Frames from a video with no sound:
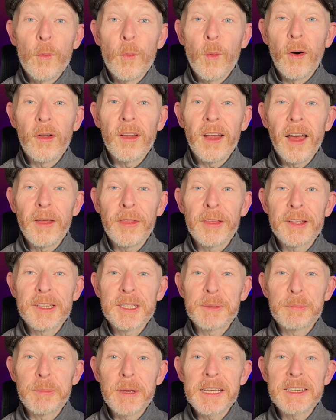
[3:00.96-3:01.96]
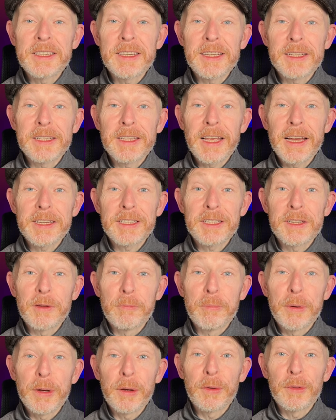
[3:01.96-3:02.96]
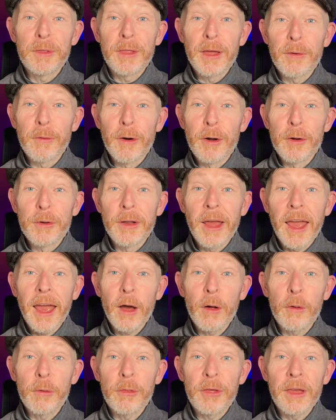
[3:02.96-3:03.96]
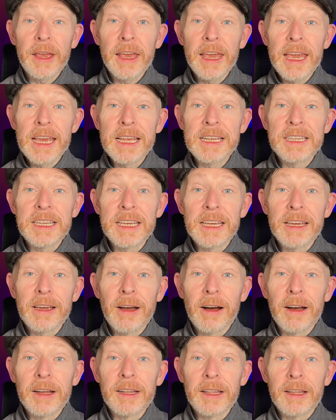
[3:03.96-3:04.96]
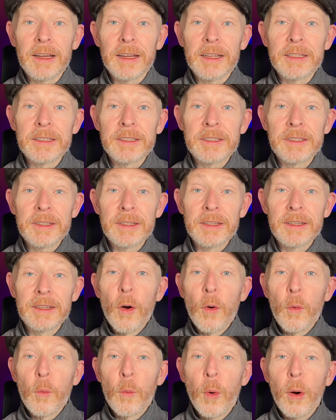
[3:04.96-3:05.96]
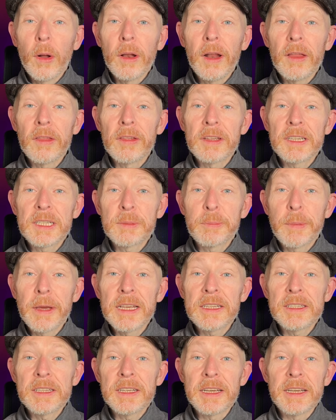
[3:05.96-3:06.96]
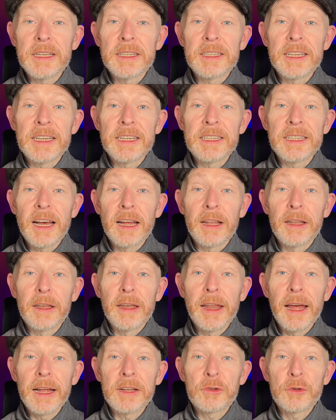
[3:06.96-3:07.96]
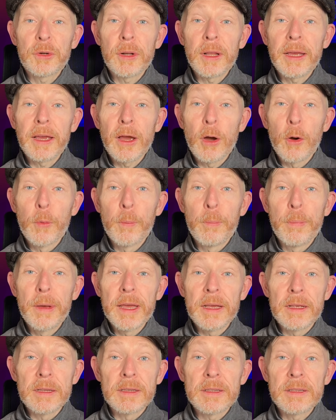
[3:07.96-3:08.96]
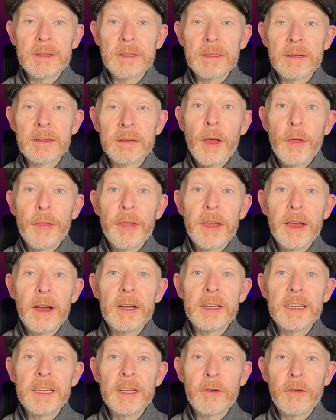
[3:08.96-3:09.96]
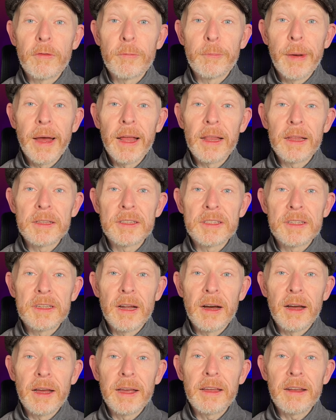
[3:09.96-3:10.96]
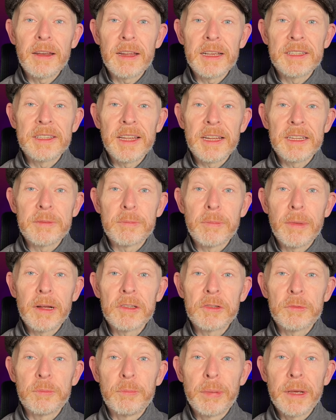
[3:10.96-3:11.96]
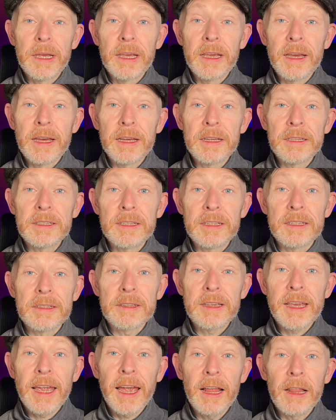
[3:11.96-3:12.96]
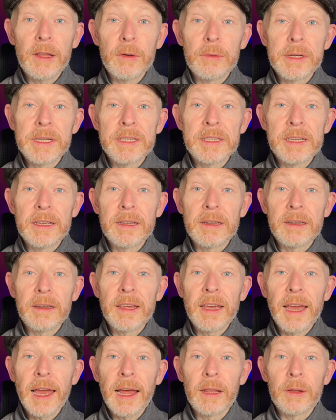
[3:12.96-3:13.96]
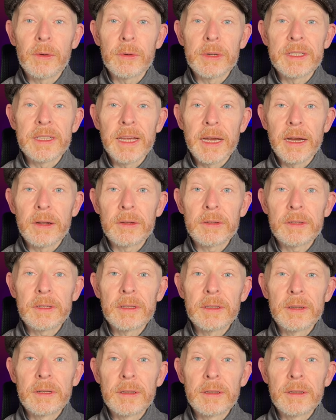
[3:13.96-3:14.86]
What other species has to build their own healthy eating guidelines? What other species is unnaturally obese? The idea of balanced diet is as much BS as calories in, calories out.